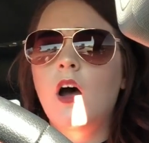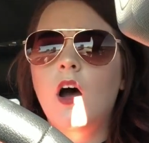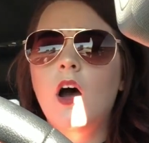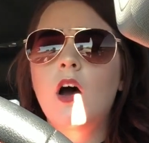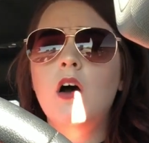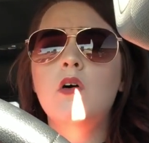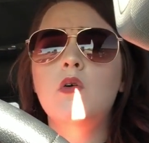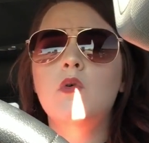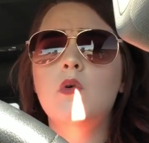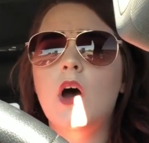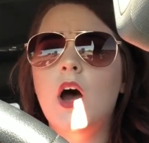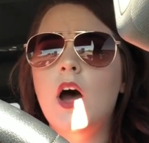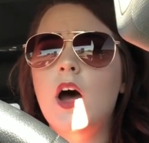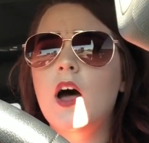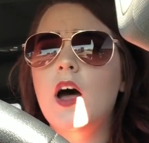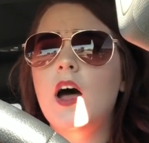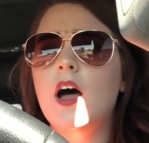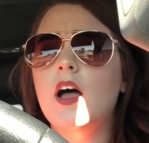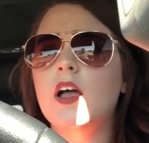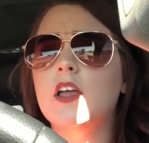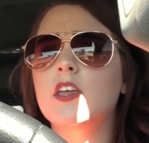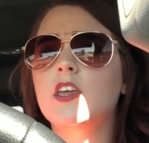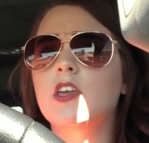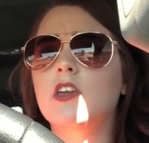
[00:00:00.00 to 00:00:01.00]
oh,
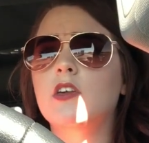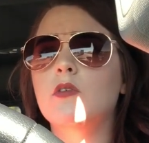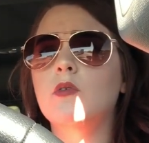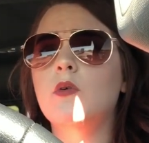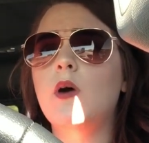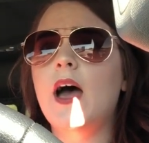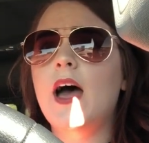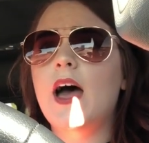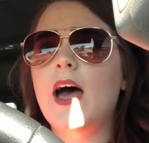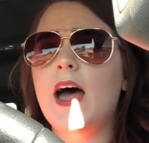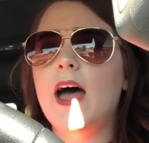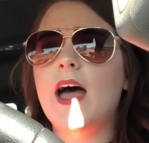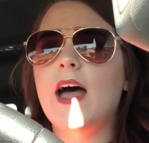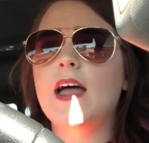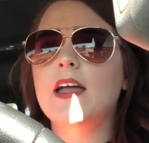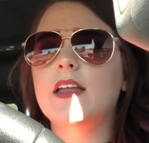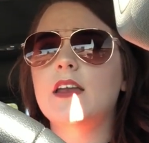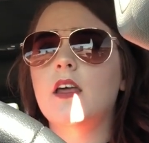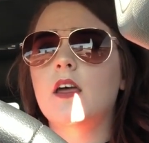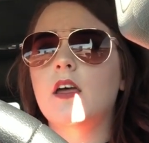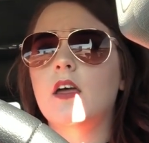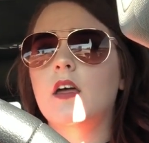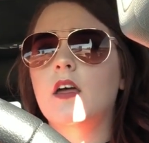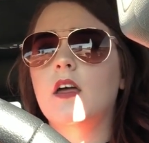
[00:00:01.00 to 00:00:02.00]
you
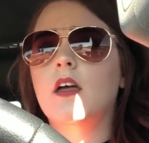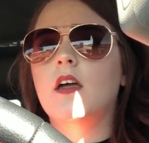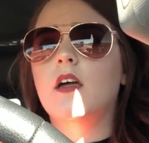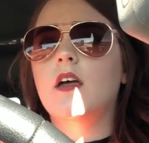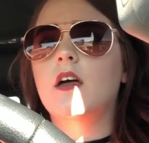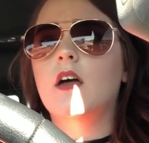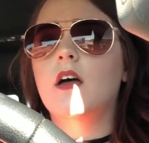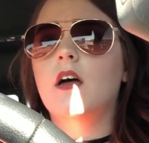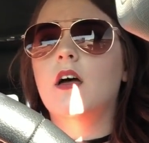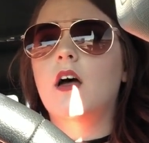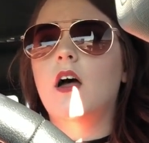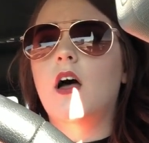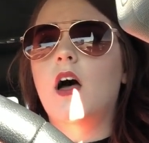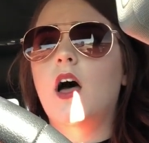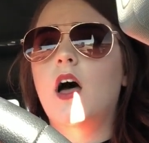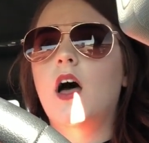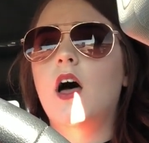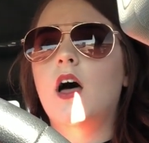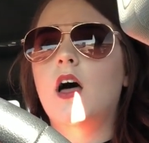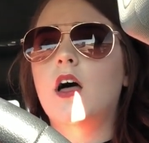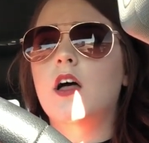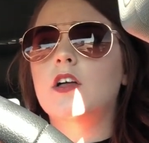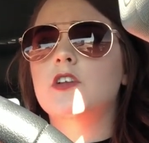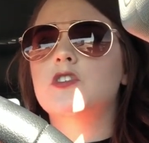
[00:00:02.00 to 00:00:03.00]
had
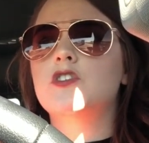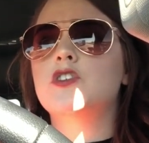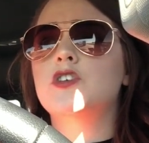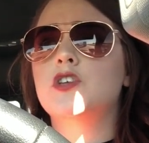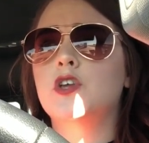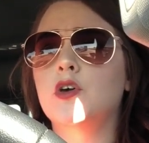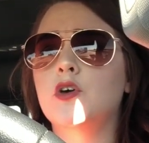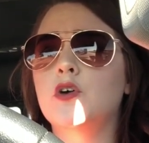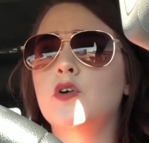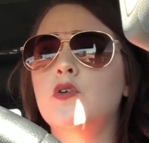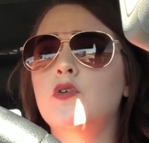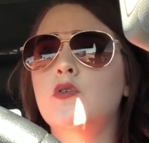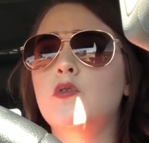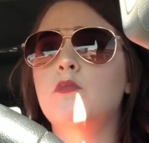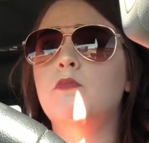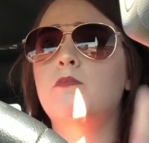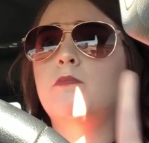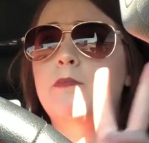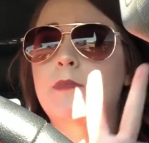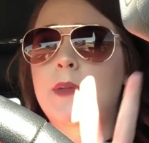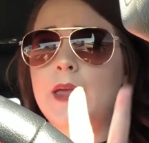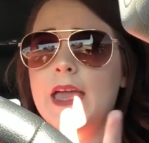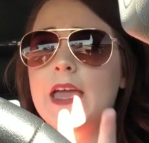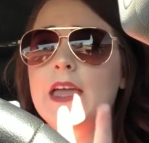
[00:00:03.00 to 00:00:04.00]
two
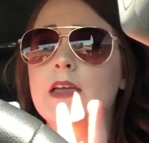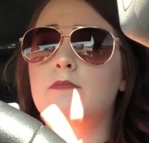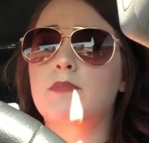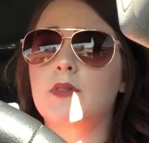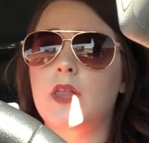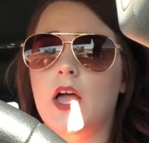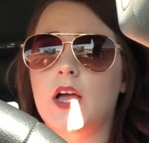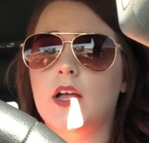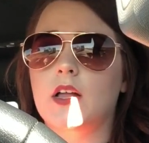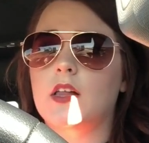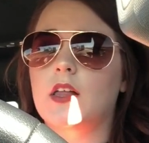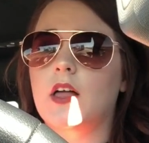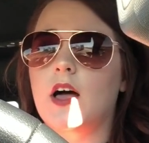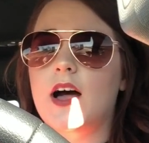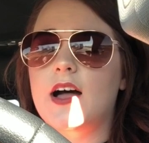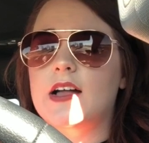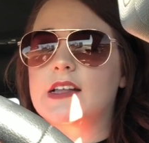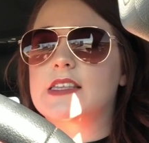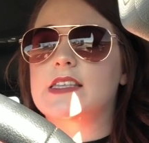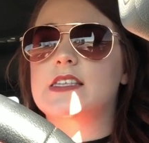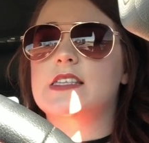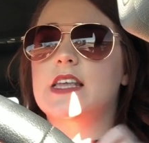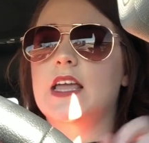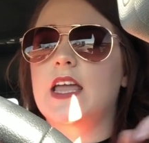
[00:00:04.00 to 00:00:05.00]
big blood
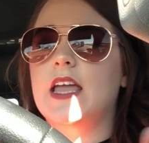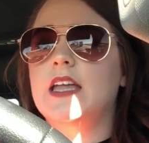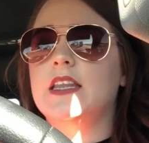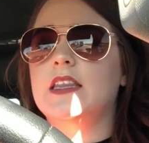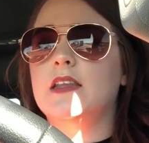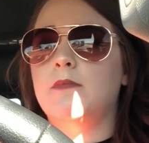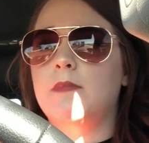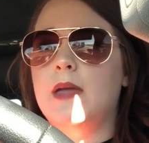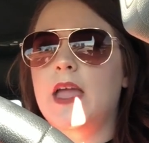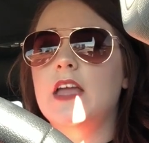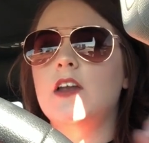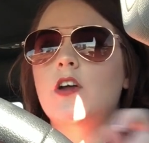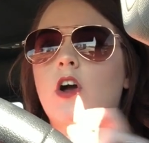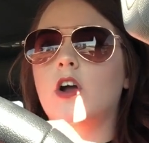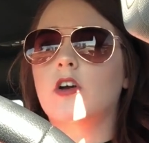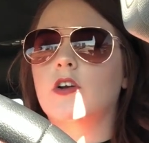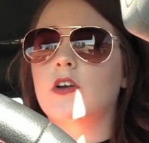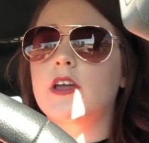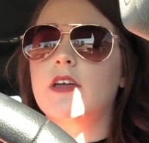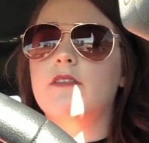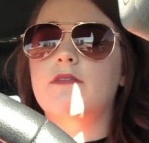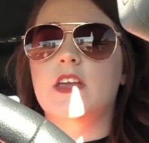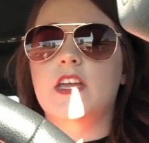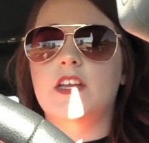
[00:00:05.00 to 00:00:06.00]
clots in the main
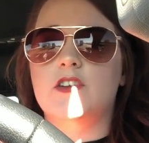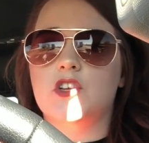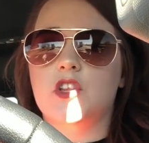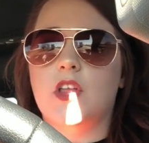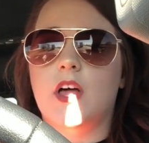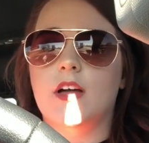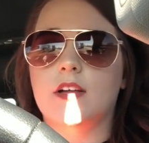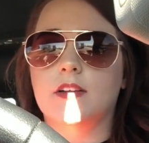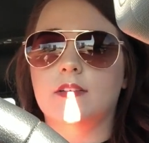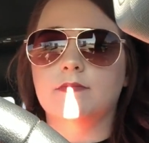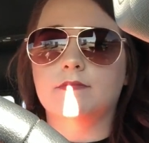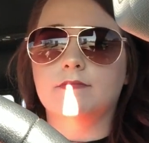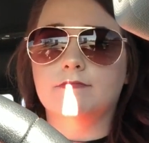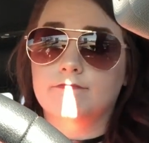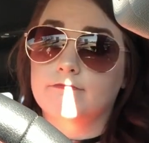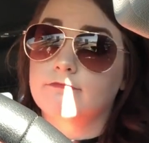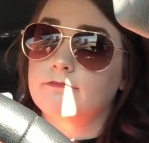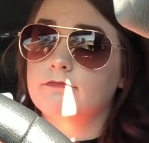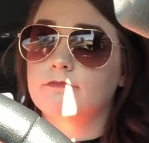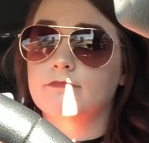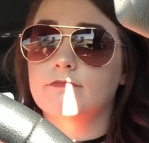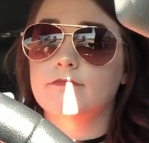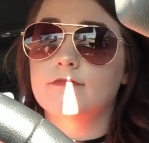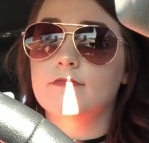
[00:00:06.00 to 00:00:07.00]
artery of each lung.
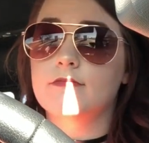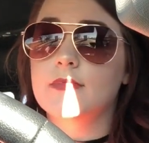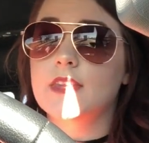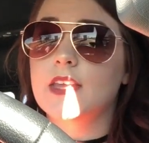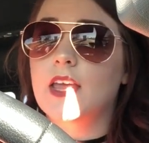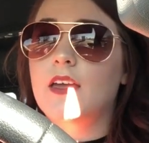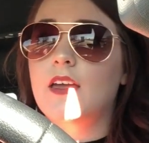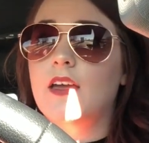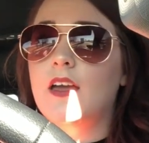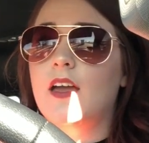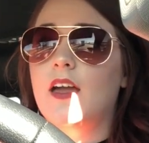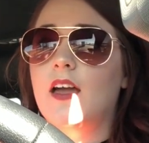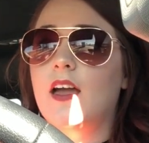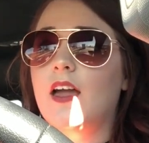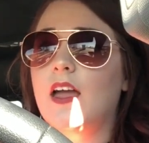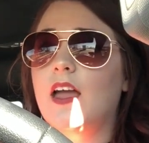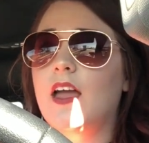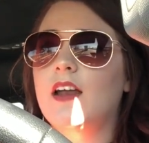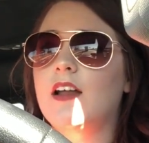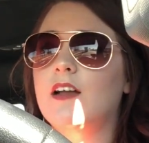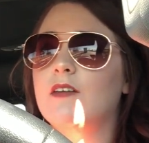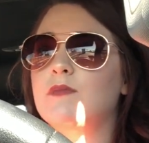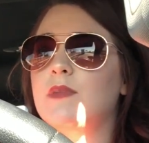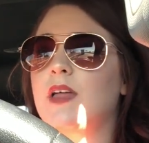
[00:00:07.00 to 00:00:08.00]

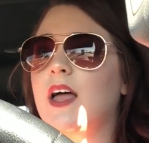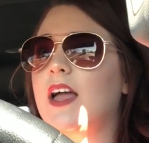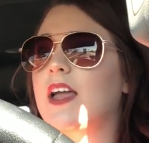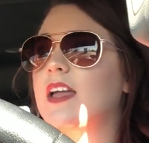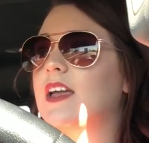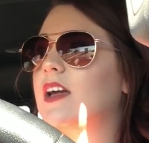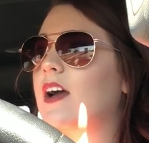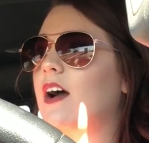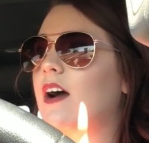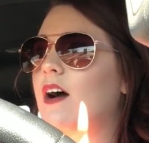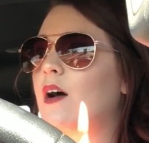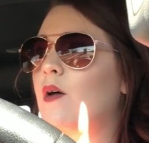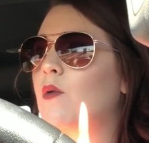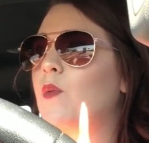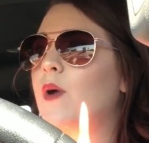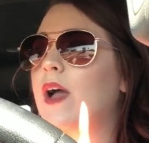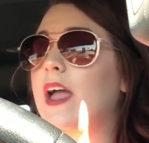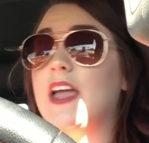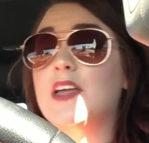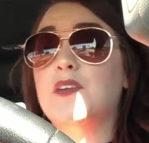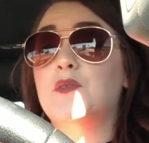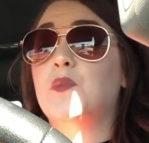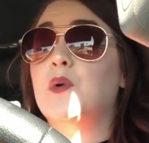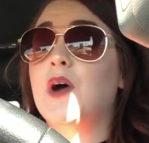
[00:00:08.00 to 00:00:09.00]
And I'm like,
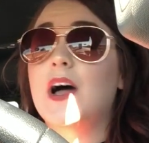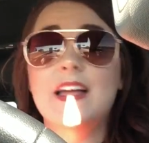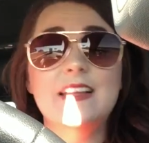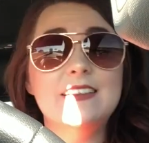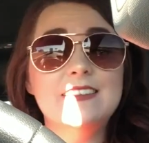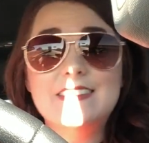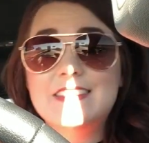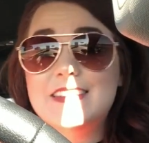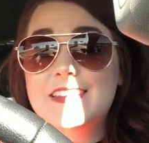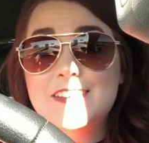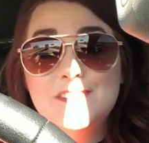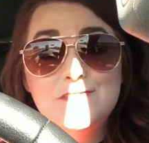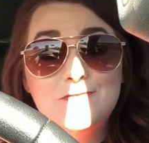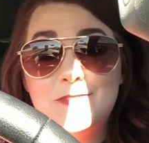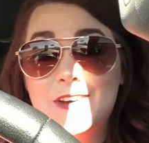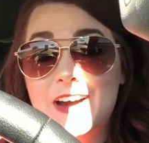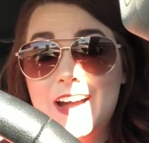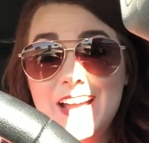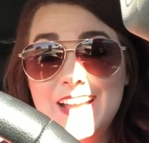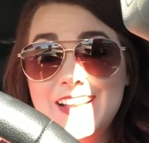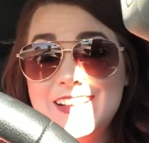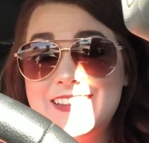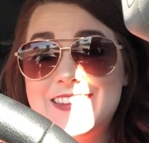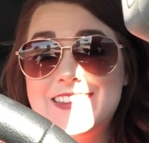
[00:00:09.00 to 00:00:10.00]
wait, what?
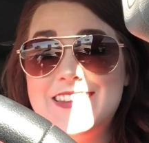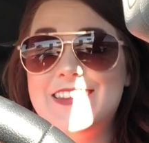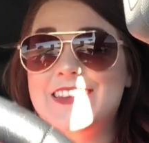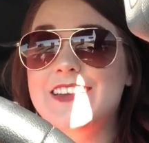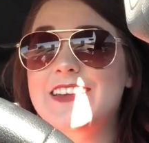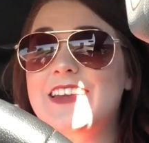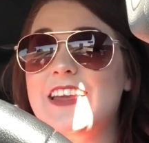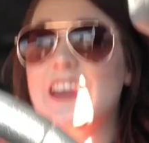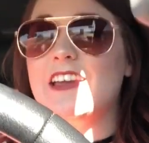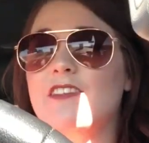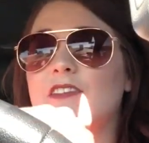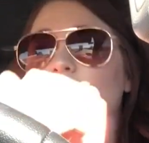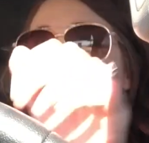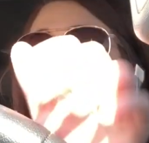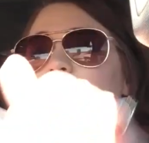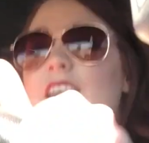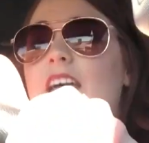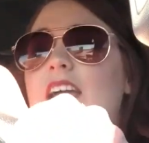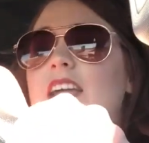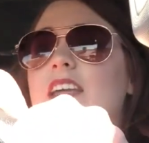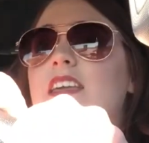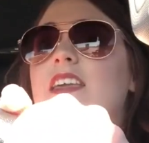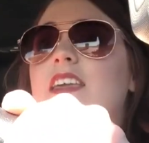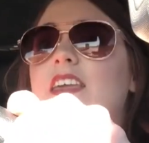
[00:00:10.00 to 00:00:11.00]
What? And he was
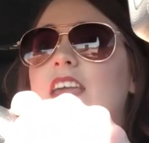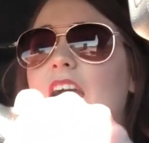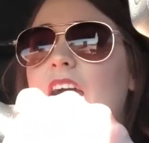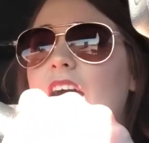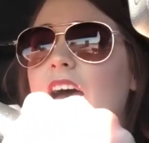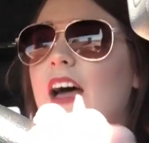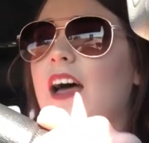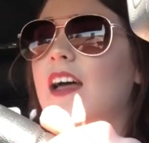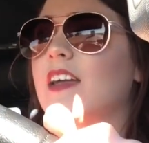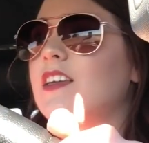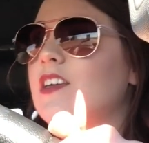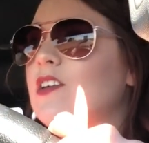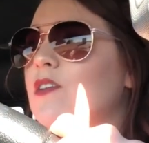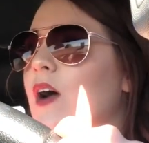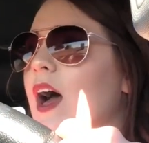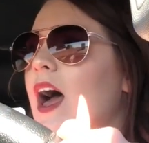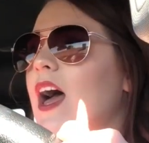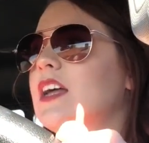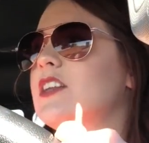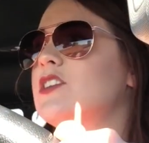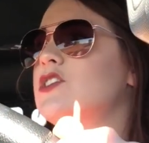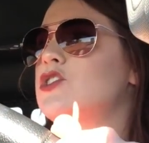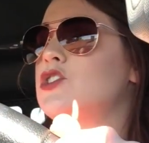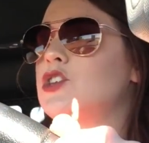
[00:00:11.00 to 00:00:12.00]
like, yeah, you
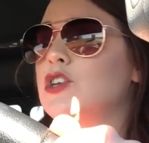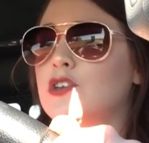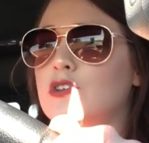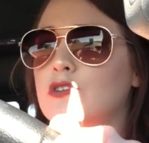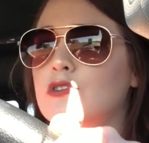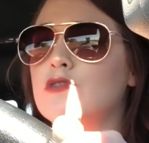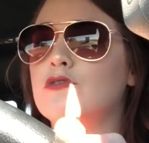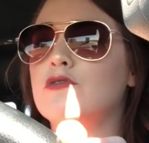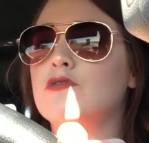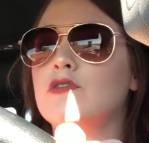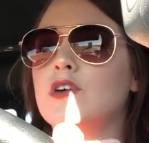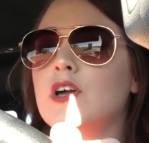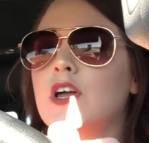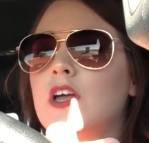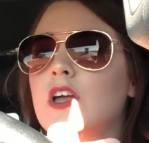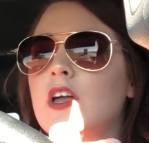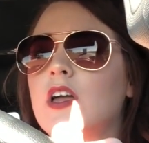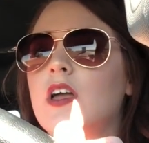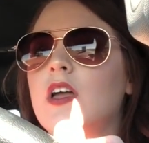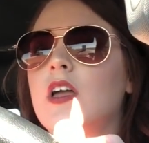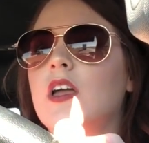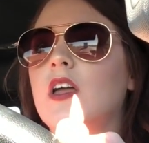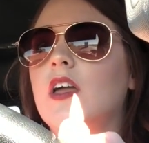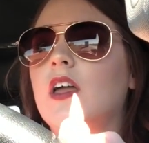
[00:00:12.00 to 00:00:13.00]
had two,
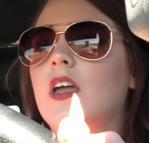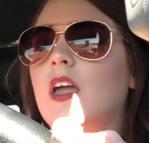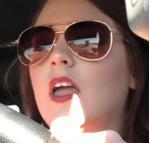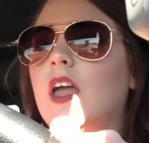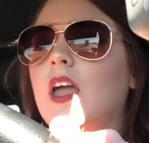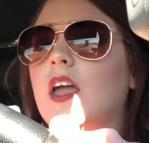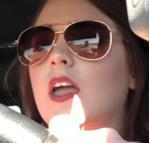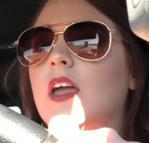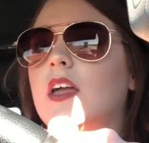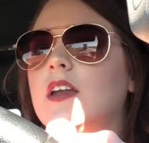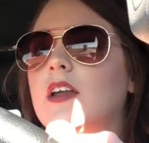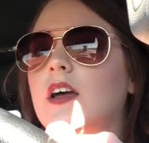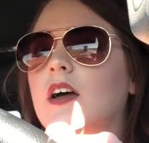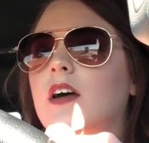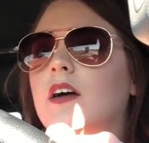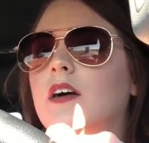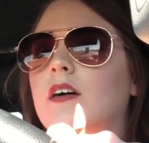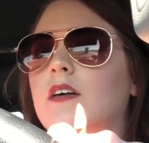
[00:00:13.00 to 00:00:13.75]
and